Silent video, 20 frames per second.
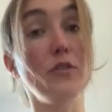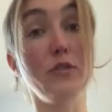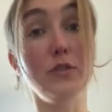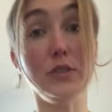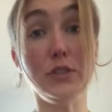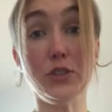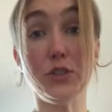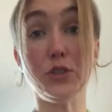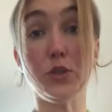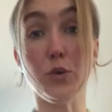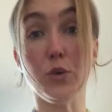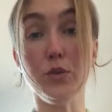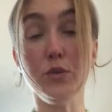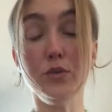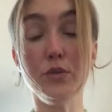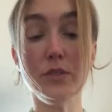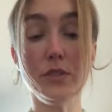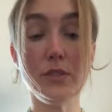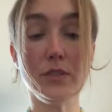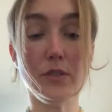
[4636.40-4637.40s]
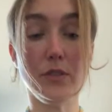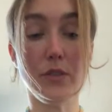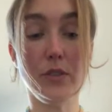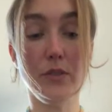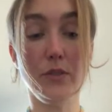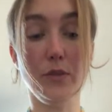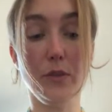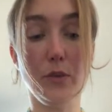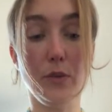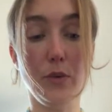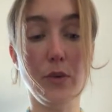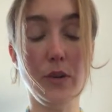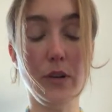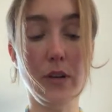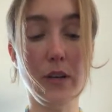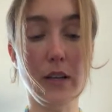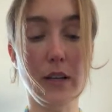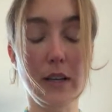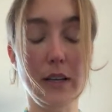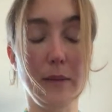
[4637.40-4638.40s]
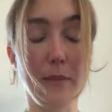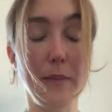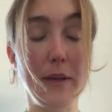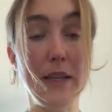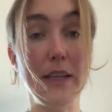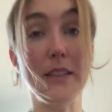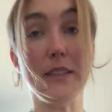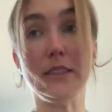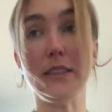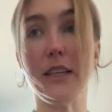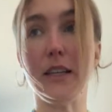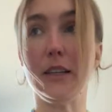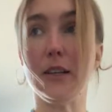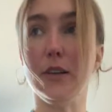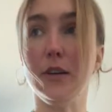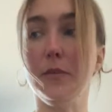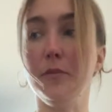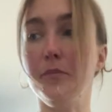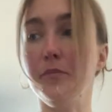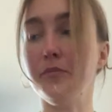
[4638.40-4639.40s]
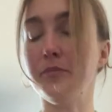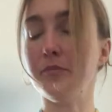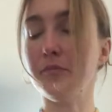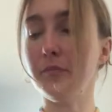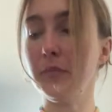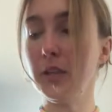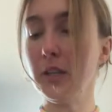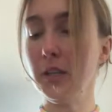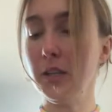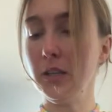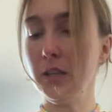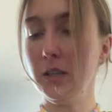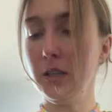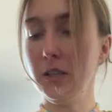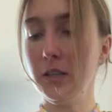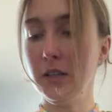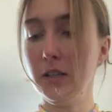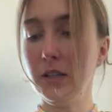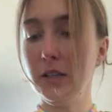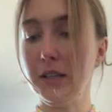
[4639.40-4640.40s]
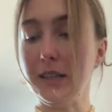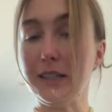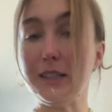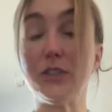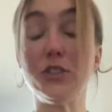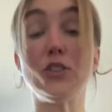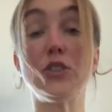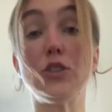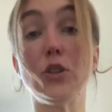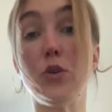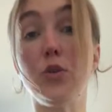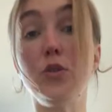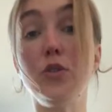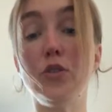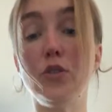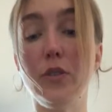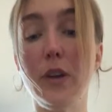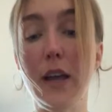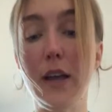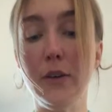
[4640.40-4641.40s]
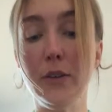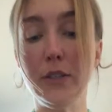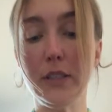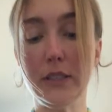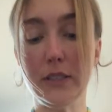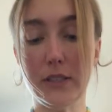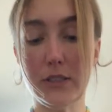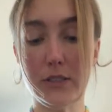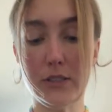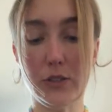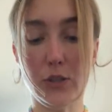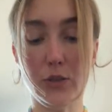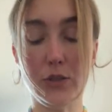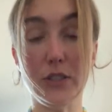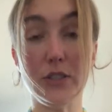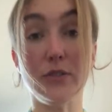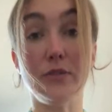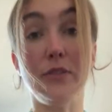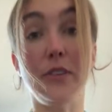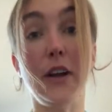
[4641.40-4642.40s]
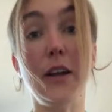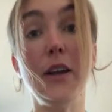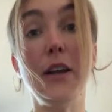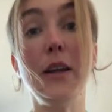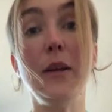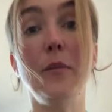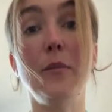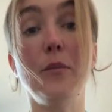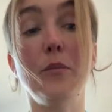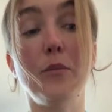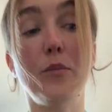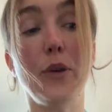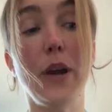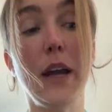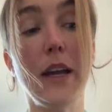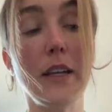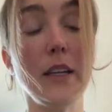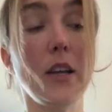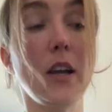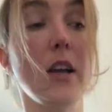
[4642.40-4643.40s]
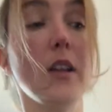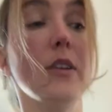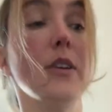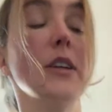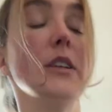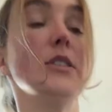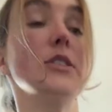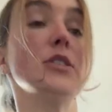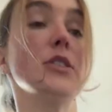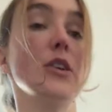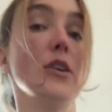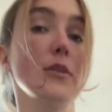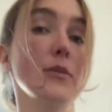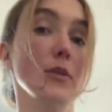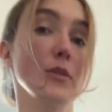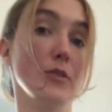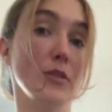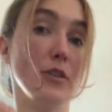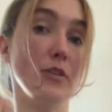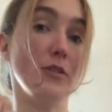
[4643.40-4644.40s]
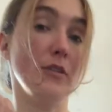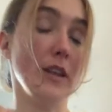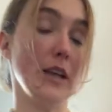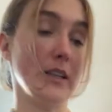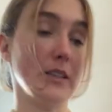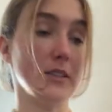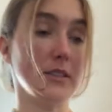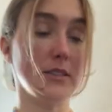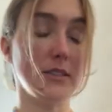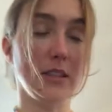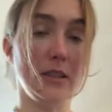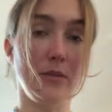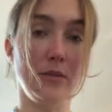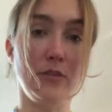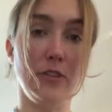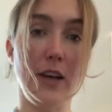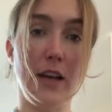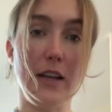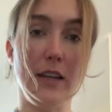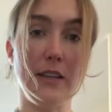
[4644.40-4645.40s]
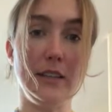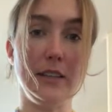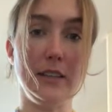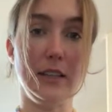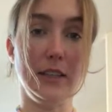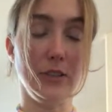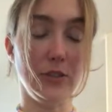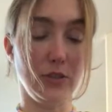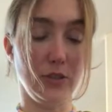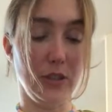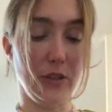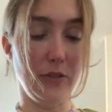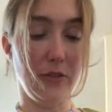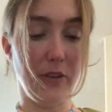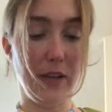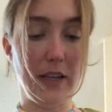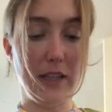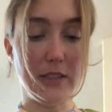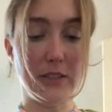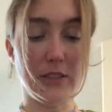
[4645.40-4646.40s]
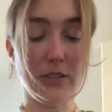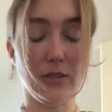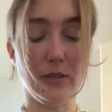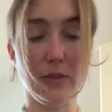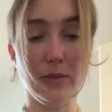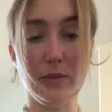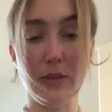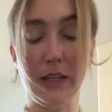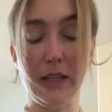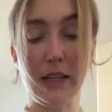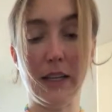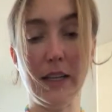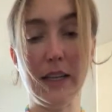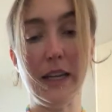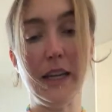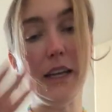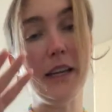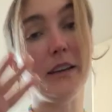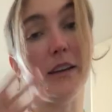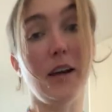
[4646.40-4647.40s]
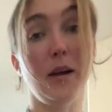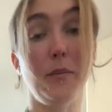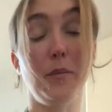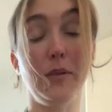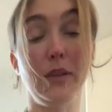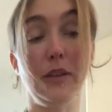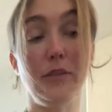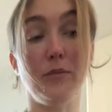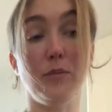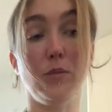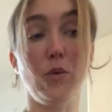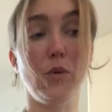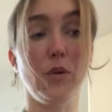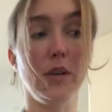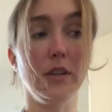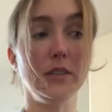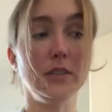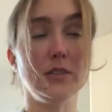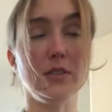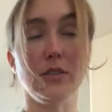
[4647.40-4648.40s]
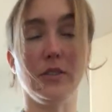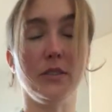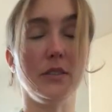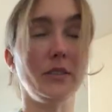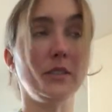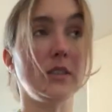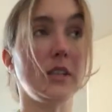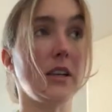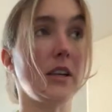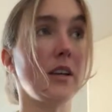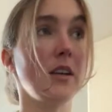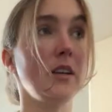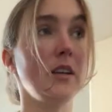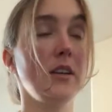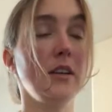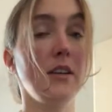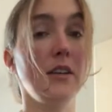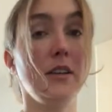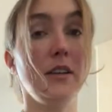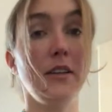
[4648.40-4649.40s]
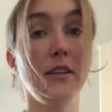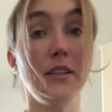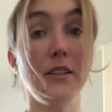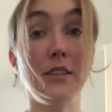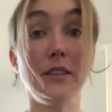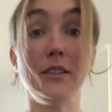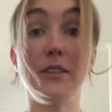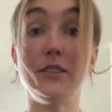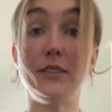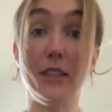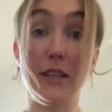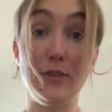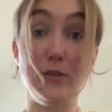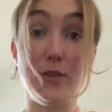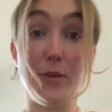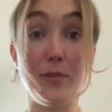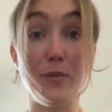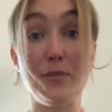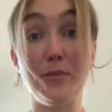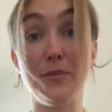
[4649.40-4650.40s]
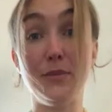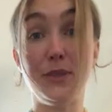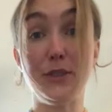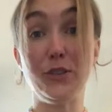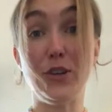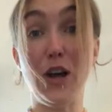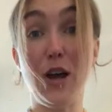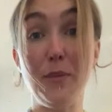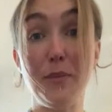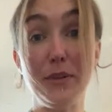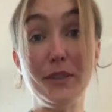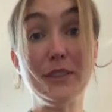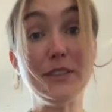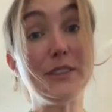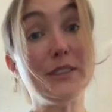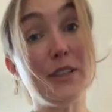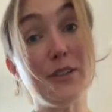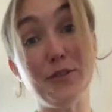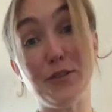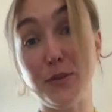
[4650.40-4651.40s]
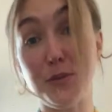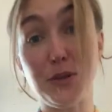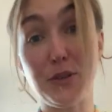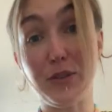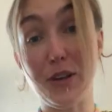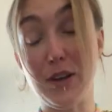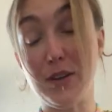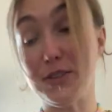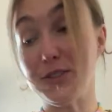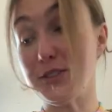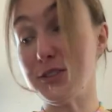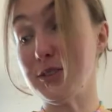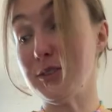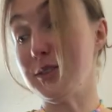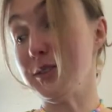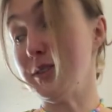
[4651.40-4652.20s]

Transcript: stones on the floor. I mean, it's like a stone ground, and the stone is very bright colored, so it will reflect the sun right into your face, so it will like heat up even more. So it's like sun from the top and sun from the ground, so